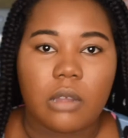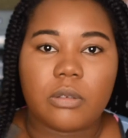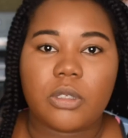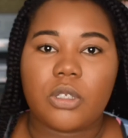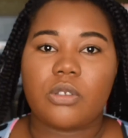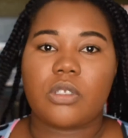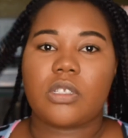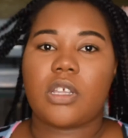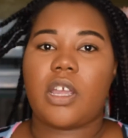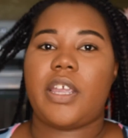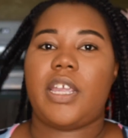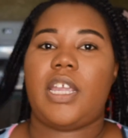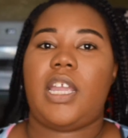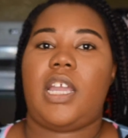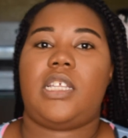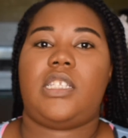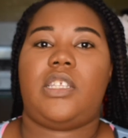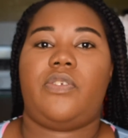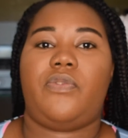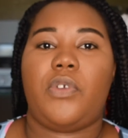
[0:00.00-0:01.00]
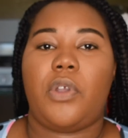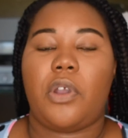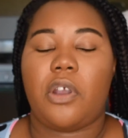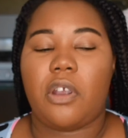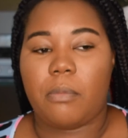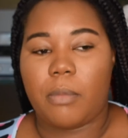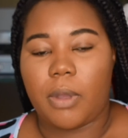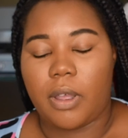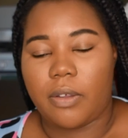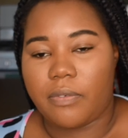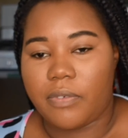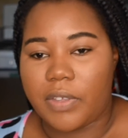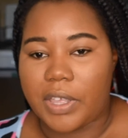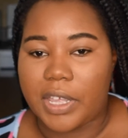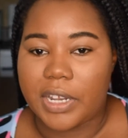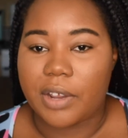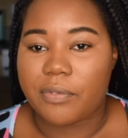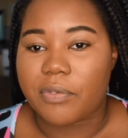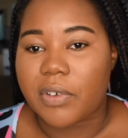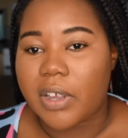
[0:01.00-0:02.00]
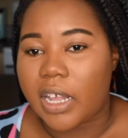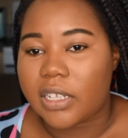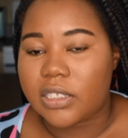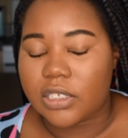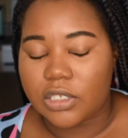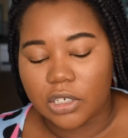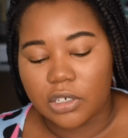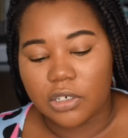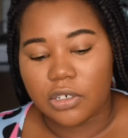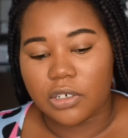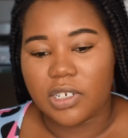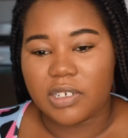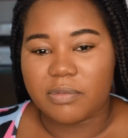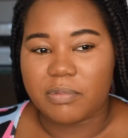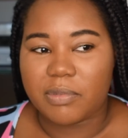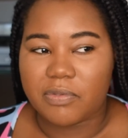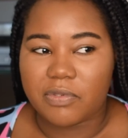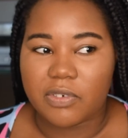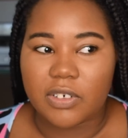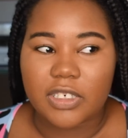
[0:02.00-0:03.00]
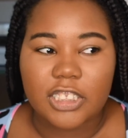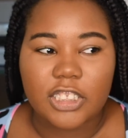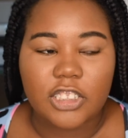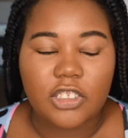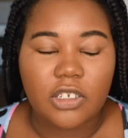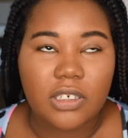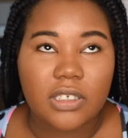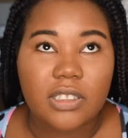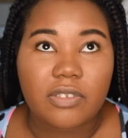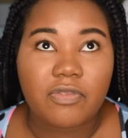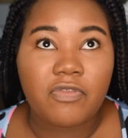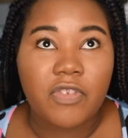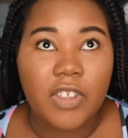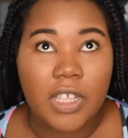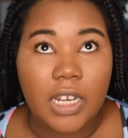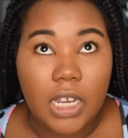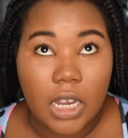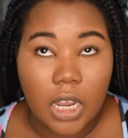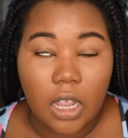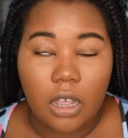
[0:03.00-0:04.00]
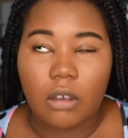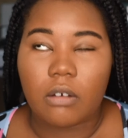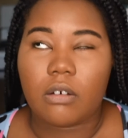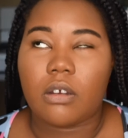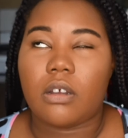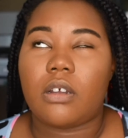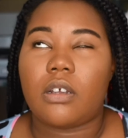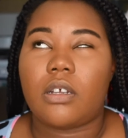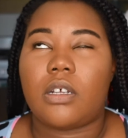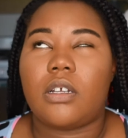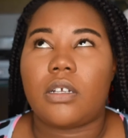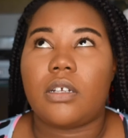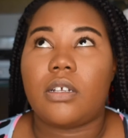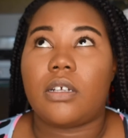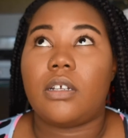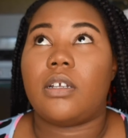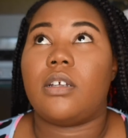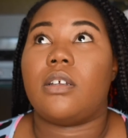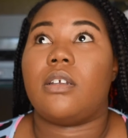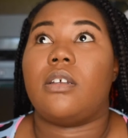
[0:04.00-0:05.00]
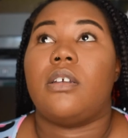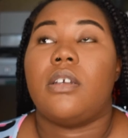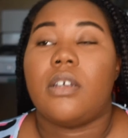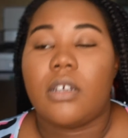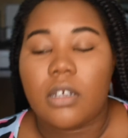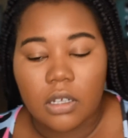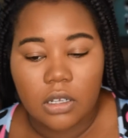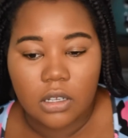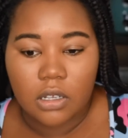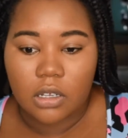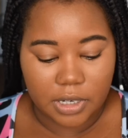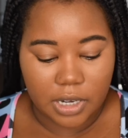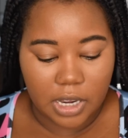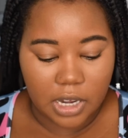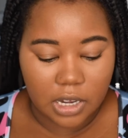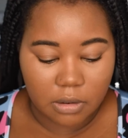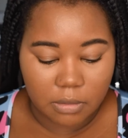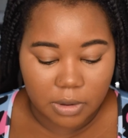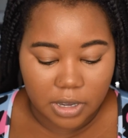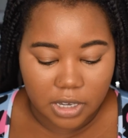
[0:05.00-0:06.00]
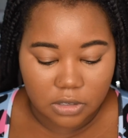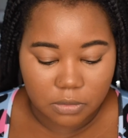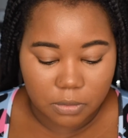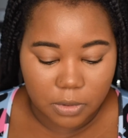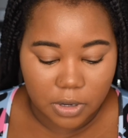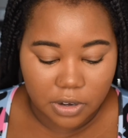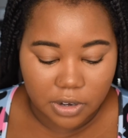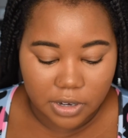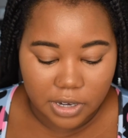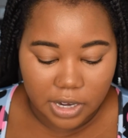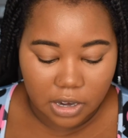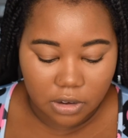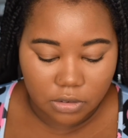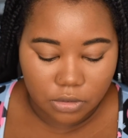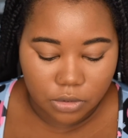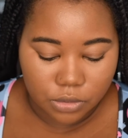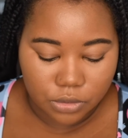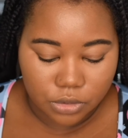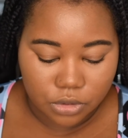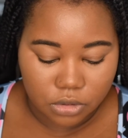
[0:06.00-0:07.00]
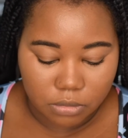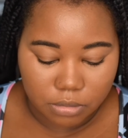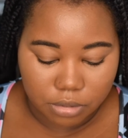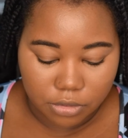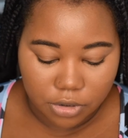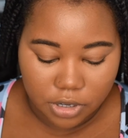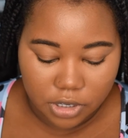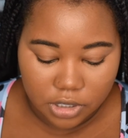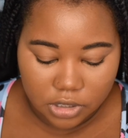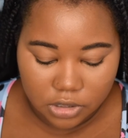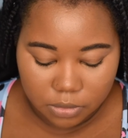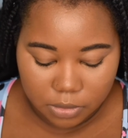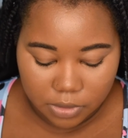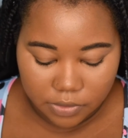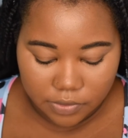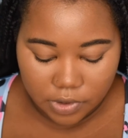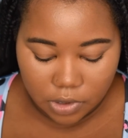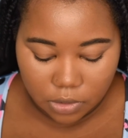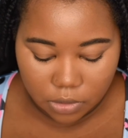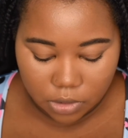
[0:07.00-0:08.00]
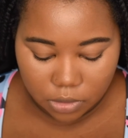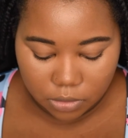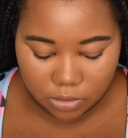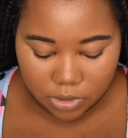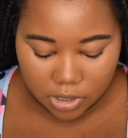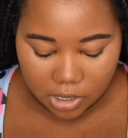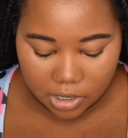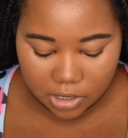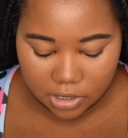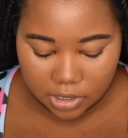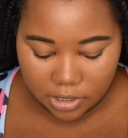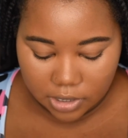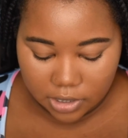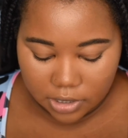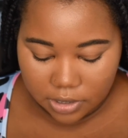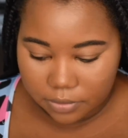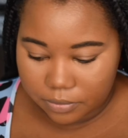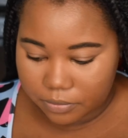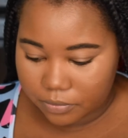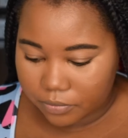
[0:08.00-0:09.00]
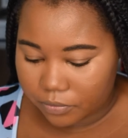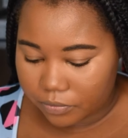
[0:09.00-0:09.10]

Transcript: I'm so sorry guys if you heard my fan. I forgot to turn it off before I started the video. But anyways, we are now going to bronze with Coconati.